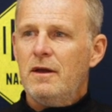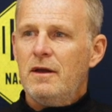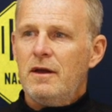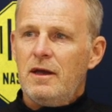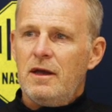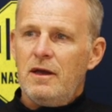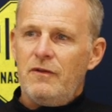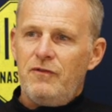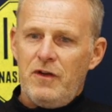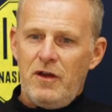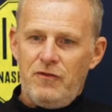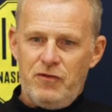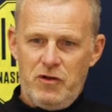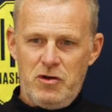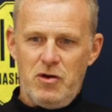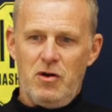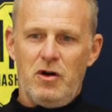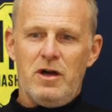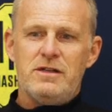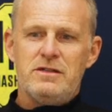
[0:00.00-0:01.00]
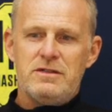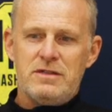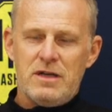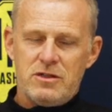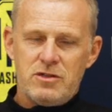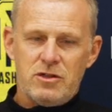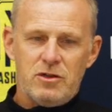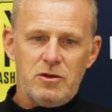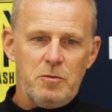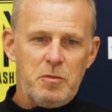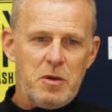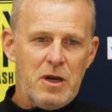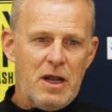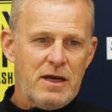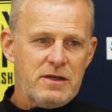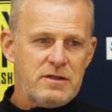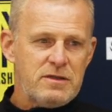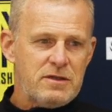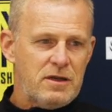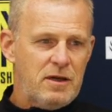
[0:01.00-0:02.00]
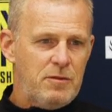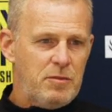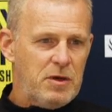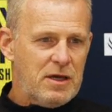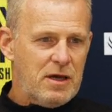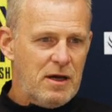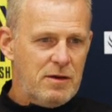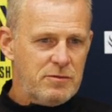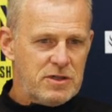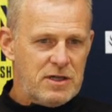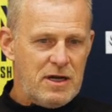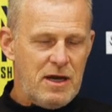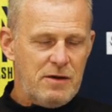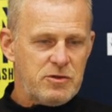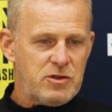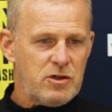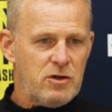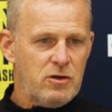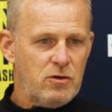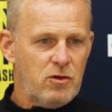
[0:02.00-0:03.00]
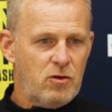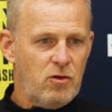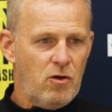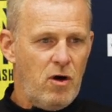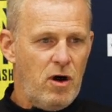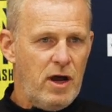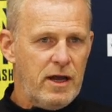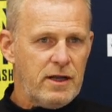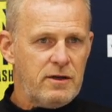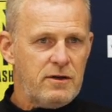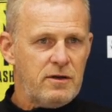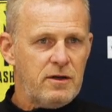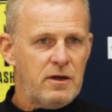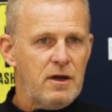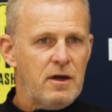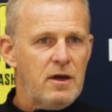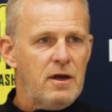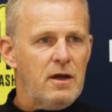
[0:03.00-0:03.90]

If you're not in such a good place, it becomes an absolute grind,